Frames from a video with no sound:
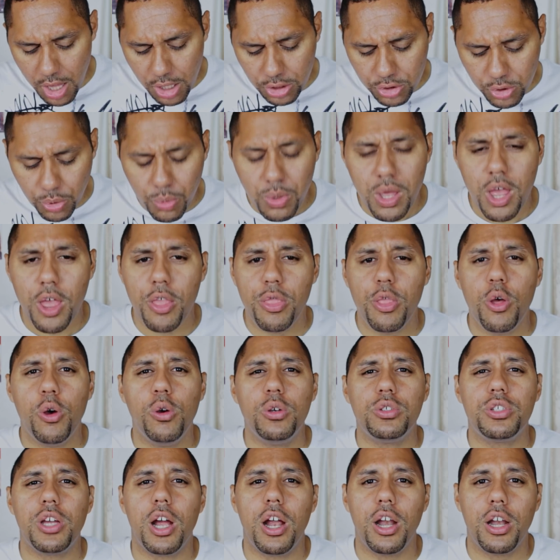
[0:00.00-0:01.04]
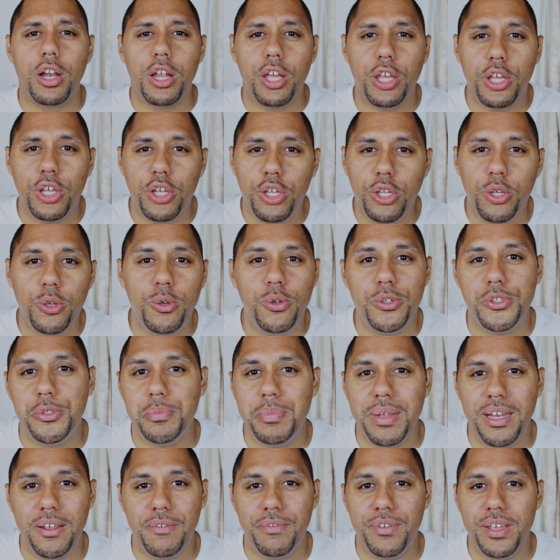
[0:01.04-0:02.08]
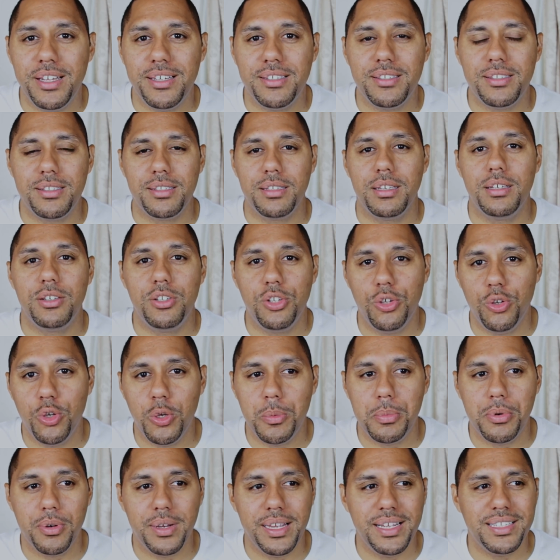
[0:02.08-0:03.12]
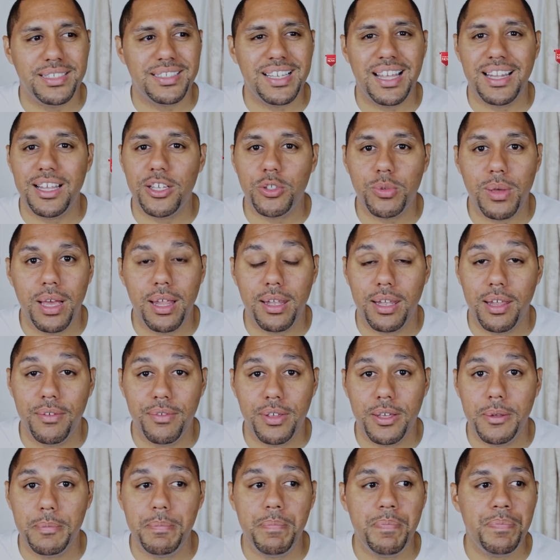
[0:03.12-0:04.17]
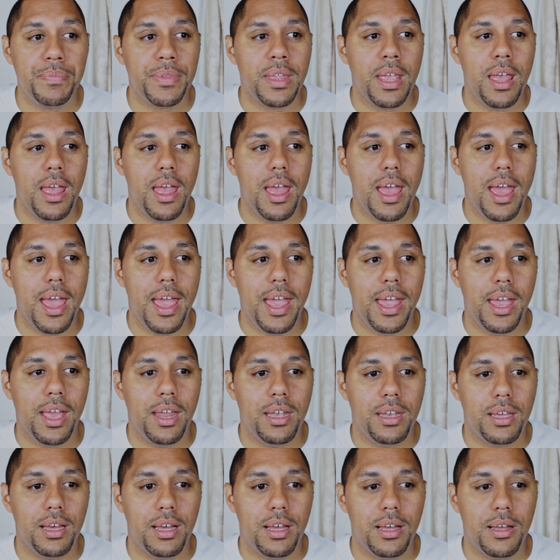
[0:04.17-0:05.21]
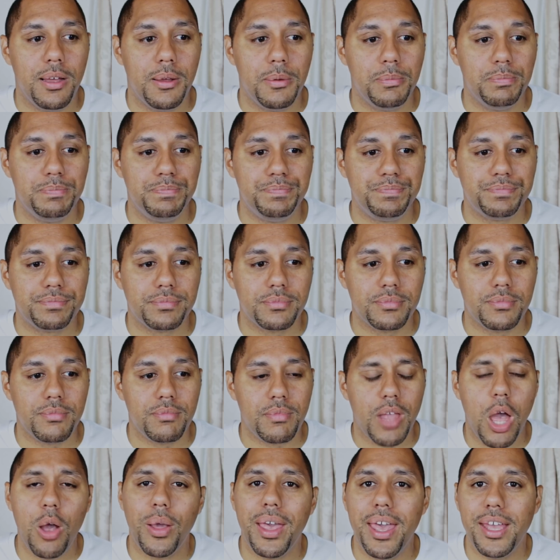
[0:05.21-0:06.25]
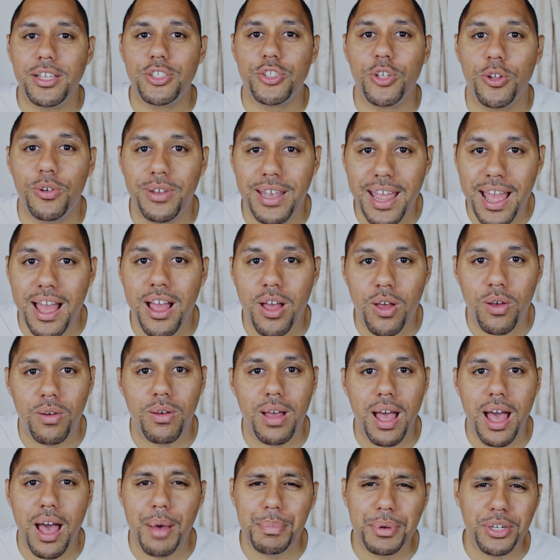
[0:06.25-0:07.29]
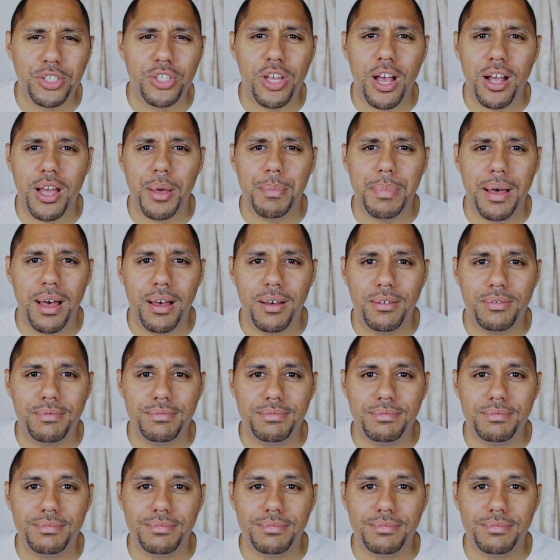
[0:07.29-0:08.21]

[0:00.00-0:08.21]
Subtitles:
So those are huge benefits to Uber Eats. That's why I love it. And okay, so now I'm going to talk about